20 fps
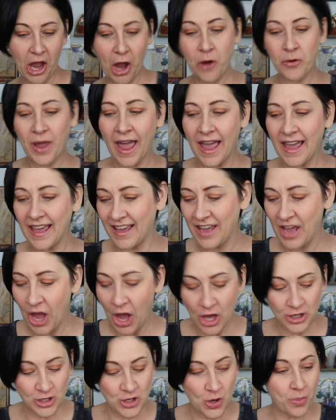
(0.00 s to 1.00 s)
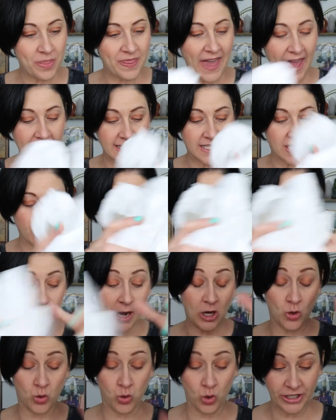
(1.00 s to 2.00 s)
Okay, so that is it for
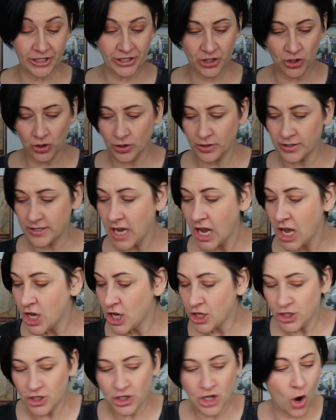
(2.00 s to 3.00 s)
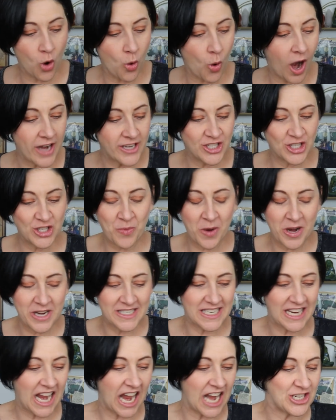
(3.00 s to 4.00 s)
my crystals. So I just
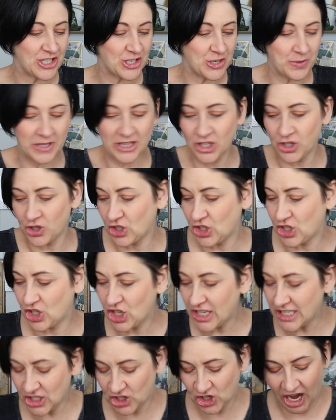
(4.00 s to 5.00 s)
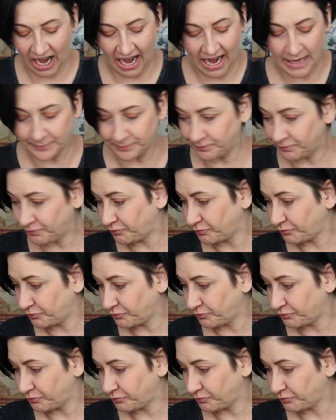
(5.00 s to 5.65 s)
wanted to kind of do a little chit chat